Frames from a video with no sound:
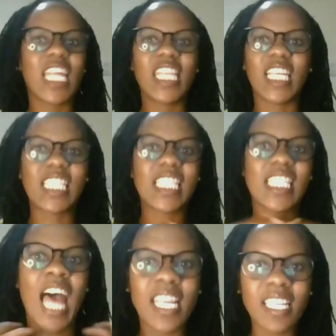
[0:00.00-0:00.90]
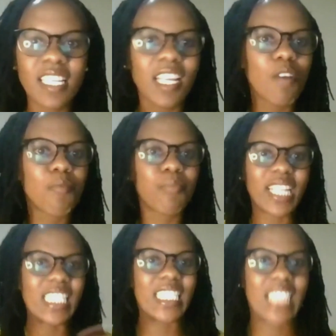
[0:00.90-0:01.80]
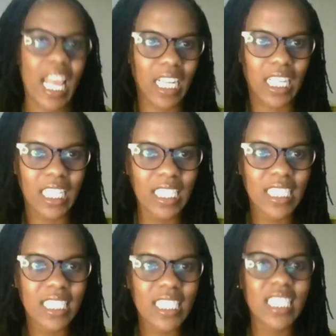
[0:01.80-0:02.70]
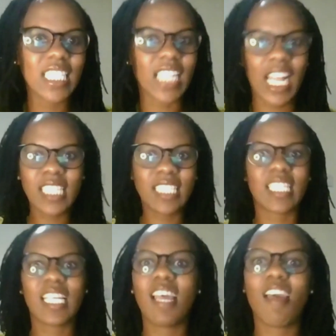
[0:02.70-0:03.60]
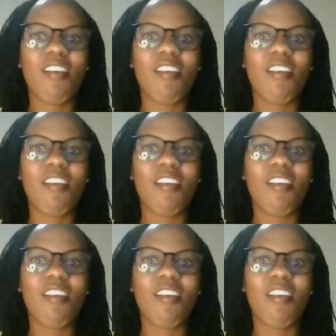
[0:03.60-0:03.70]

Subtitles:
Then the son breaks his leg, right?